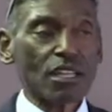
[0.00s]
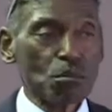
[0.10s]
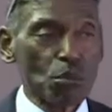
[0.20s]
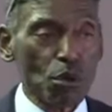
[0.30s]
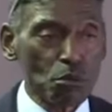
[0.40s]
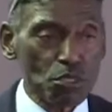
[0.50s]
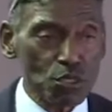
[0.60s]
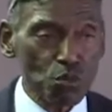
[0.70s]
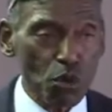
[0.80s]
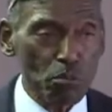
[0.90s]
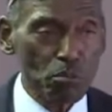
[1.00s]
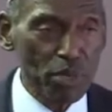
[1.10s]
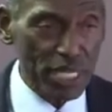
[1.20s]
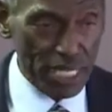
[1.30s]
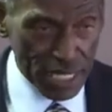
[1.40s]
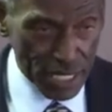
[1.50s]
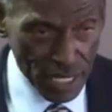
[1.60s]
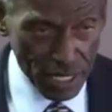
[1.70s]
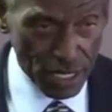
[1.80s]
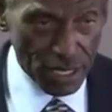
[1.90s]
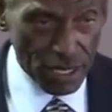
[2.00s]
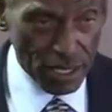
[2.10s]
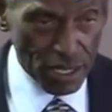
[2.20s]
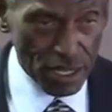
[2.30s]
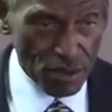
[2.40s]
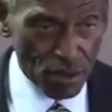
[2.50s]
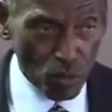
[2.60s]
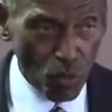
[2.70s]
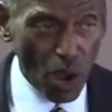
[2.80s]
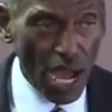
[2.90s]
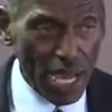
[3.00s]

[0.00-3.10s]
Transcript: movements will be. Why?